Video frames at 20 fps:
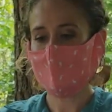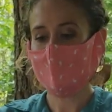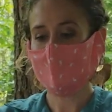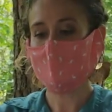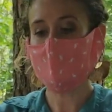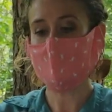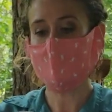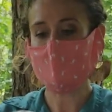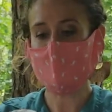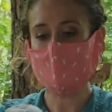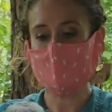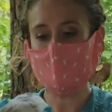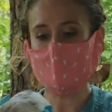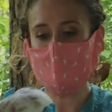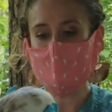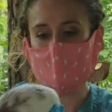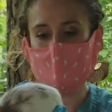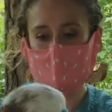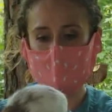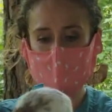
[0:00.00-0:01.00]
that they can
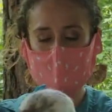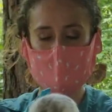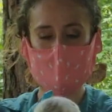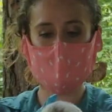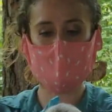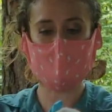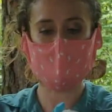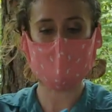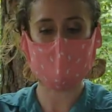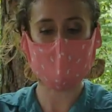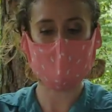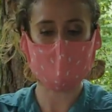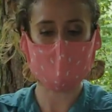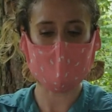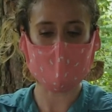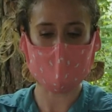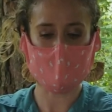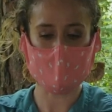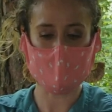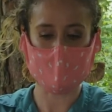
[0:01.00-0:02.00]
use them to sniff
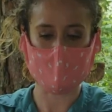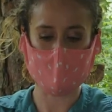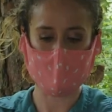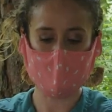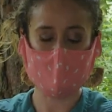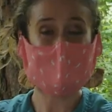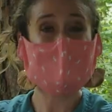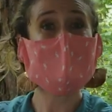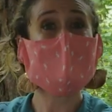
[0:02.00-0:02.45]
out bombs.